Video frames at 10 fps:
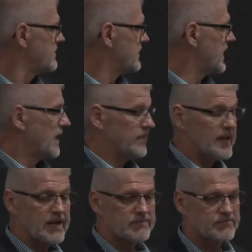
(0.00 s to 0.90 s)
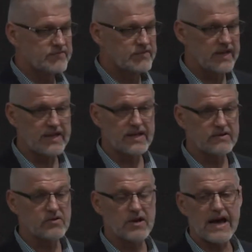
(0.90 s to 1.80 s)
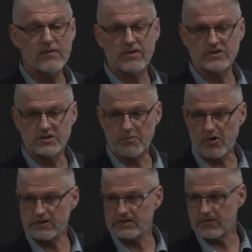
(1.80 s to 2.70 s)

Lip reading: They do a lot with sports,